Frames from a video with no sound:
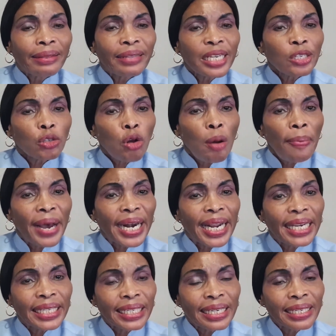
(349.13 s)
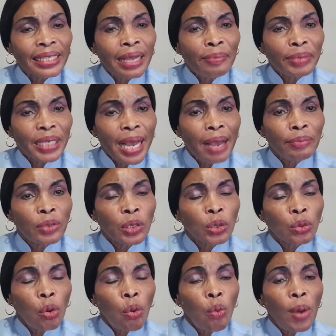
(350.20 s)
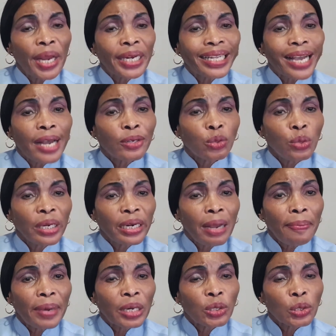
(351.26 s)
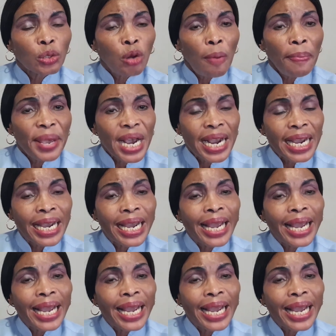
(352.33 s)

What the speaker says: This operation, sometimes when they are doing laparoscopic,